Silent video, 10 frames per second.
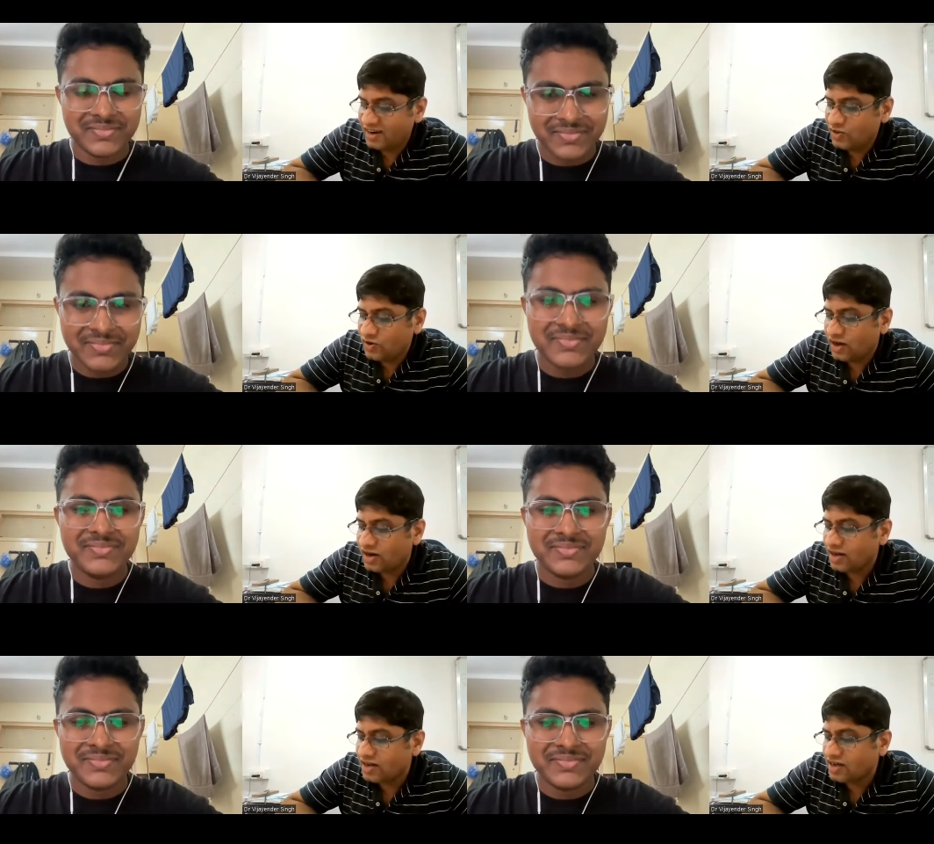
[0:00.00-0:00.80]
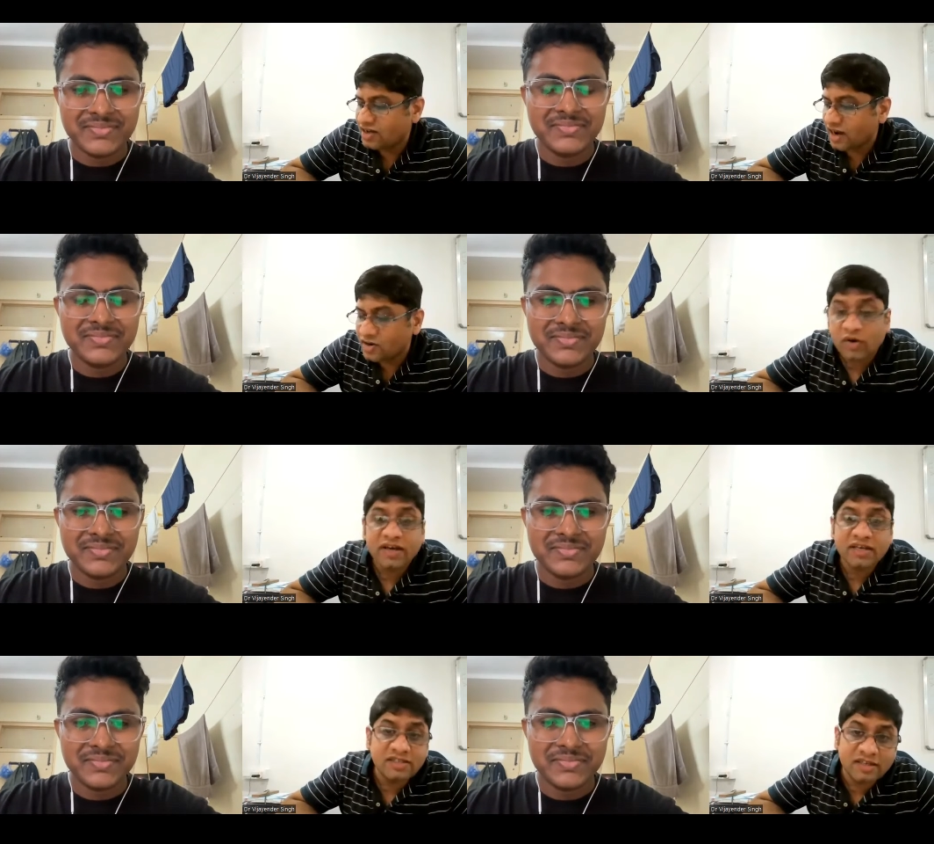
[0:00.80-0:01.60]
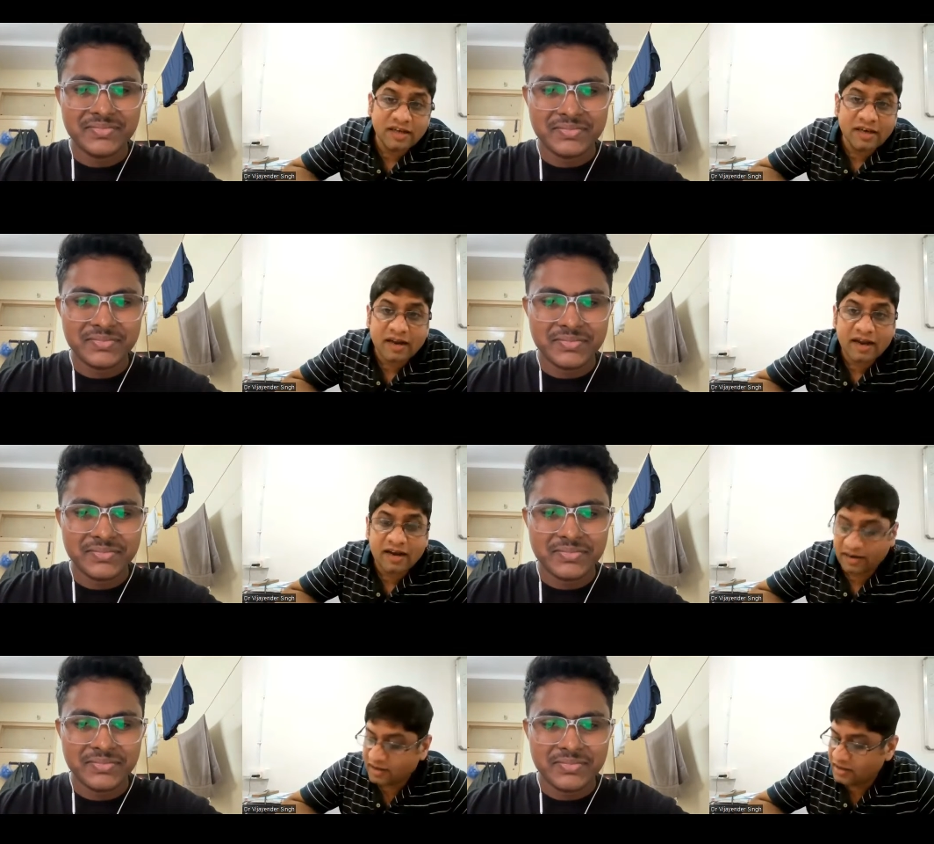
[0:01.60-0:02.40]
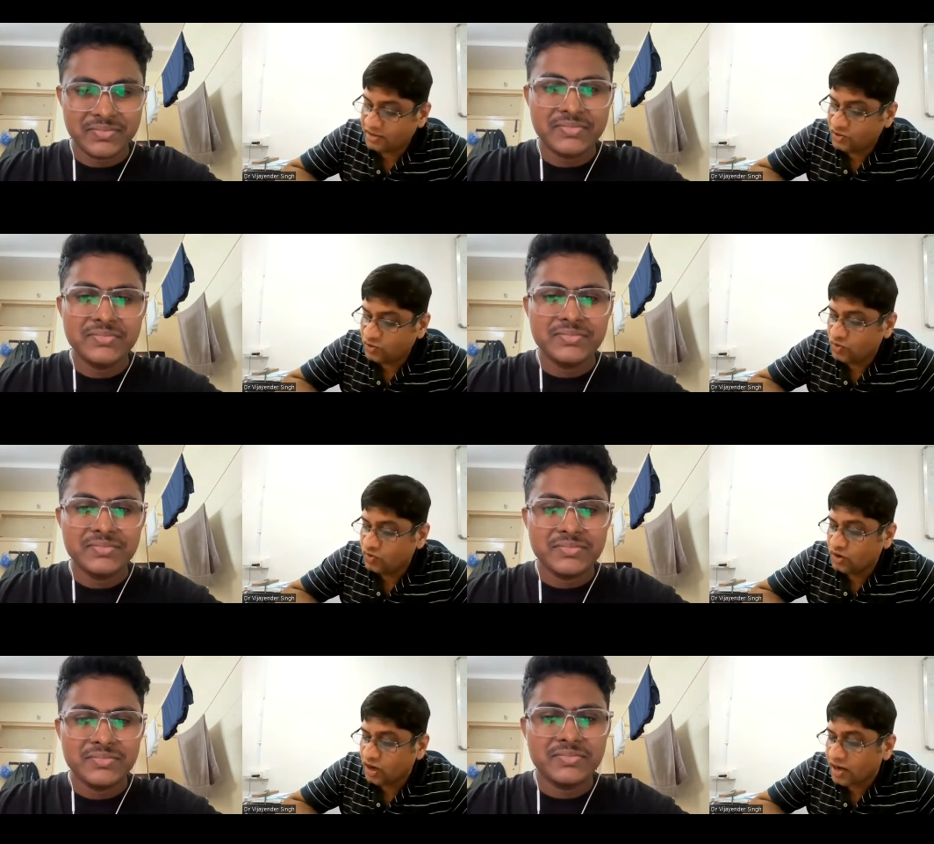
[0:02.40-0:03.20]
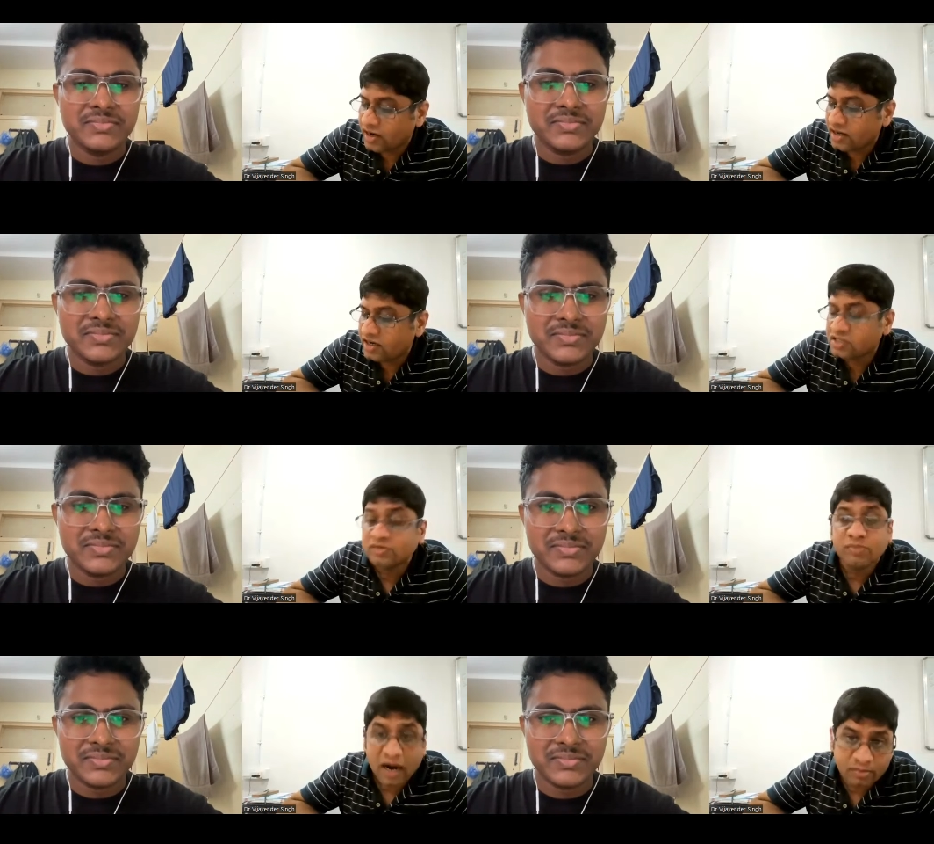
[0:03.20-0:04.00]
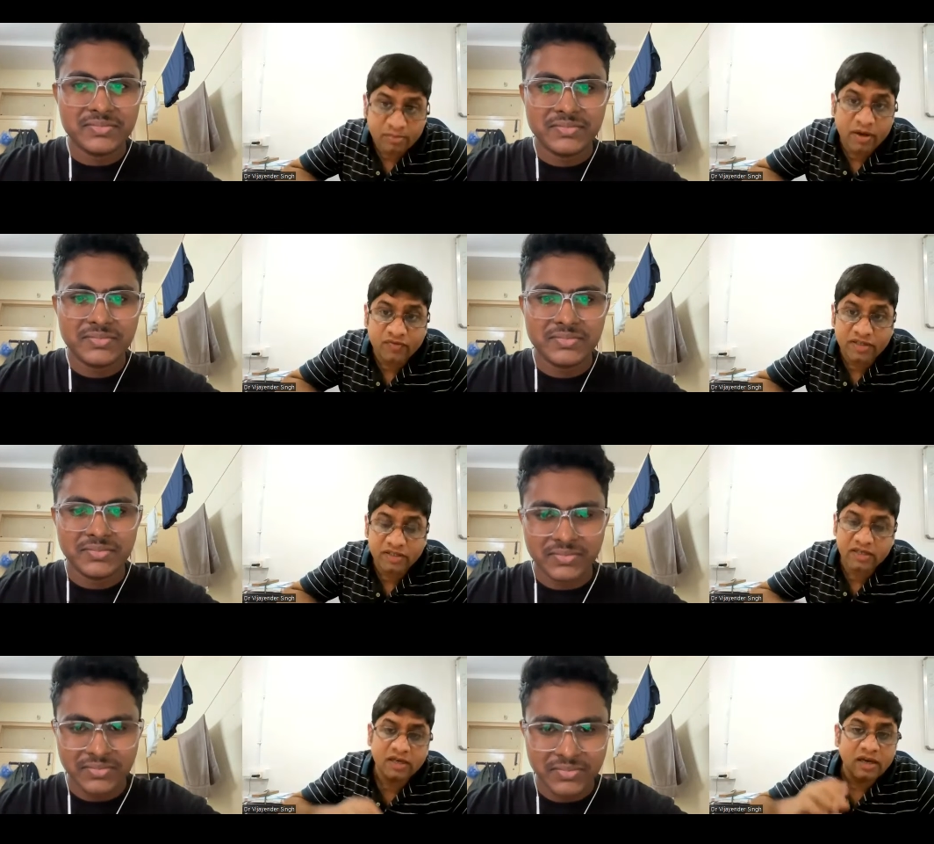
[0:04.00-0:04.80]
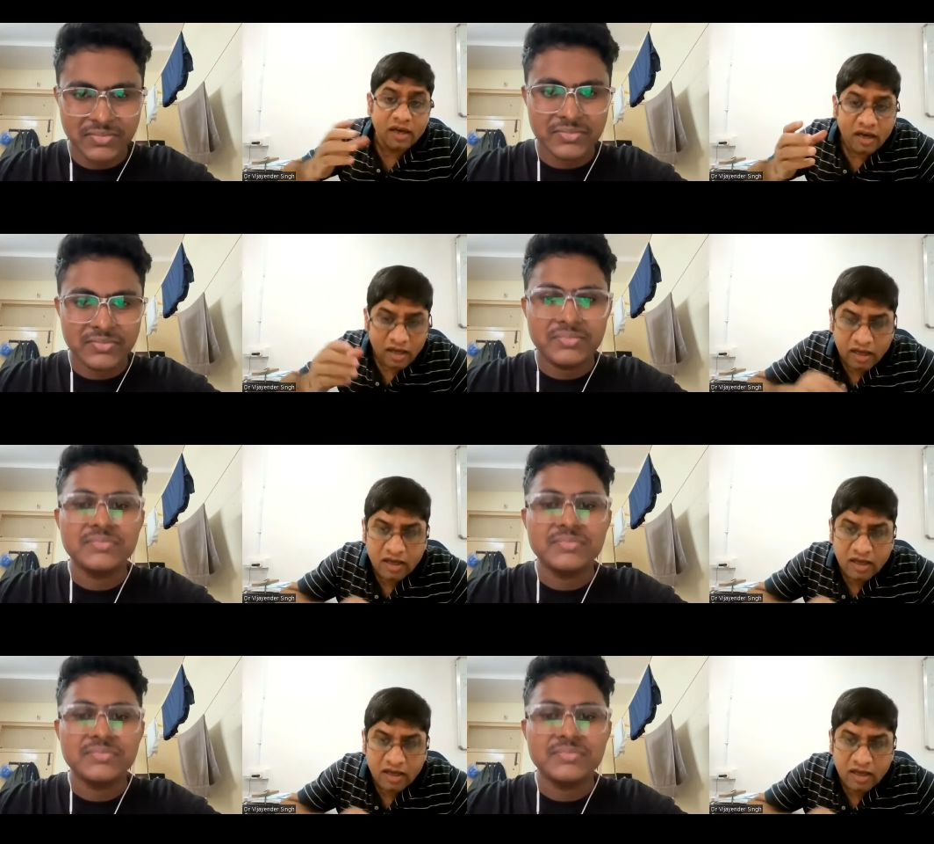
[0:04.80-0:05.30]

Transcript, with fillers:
Speaker 1: and you are an electronic engineer and you are in smart manufacturing,